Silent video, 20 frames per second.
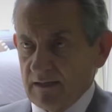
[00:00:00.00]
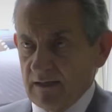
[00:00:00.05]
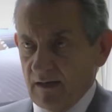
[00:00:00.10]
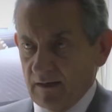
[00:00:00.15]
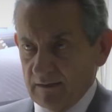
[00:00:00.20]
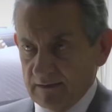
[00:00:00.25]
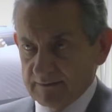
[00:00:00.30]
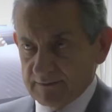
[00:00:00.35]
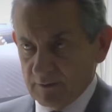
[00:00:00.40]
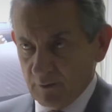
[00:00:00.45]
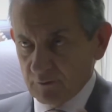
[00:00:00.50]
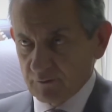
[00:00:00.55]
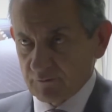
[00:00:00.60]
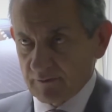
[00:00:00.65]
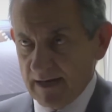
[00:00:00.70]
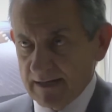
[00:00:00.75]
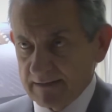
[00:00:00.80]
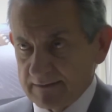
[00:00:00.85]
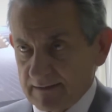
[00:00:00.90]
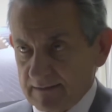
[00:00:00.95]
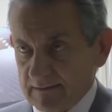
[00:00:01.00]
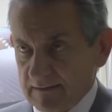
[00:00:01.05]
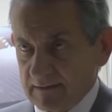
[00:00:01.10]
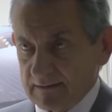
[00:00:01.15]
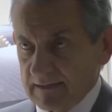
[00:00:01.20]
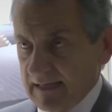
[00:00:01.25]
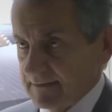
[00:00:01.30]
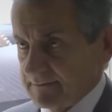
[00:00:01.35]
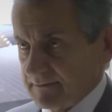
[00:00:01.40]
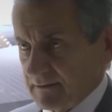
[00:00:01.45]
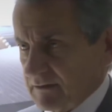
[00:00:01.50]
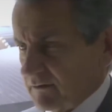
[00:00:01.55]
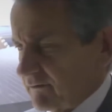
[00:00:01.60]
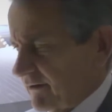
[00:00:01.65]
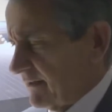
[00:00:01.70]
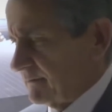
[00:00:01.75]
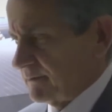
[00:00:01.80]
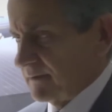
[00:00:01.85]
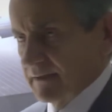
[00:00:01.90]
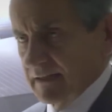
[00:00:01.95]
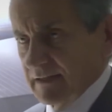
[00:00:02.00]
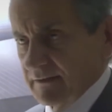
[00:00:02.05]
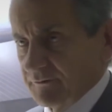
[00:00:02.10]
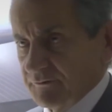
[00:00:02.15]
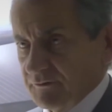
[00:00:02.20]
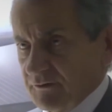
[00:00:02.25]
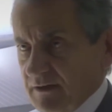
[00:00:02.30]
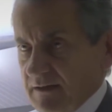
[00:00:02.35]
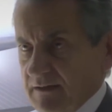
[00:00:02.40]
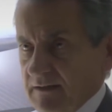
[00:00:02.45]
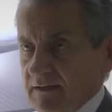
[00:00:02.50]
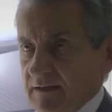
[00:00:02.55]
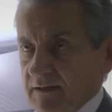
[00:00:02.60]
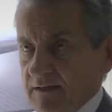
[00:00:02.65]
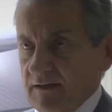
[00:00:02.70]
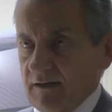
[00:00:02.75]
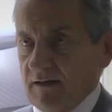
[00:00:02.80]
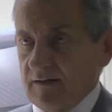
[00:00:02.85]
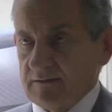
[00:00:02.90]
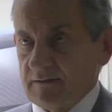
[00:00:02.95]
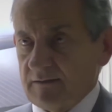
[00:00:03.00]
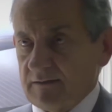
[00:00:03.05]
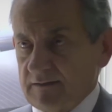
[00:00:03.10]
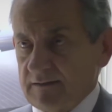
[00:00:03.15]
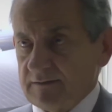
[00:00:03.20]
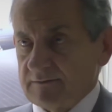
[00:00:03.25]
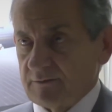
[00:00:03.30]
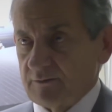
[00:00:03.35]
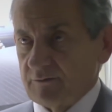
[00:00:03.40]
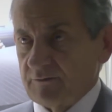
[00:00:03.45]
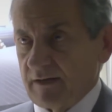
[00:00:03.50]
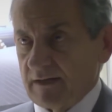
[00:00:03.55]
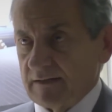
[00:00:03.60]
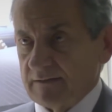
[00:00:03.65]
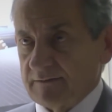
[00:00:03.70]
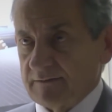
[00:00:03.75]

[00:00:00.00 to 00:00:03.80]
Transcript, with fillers: on its own right, and it has incredible history on, on its own right.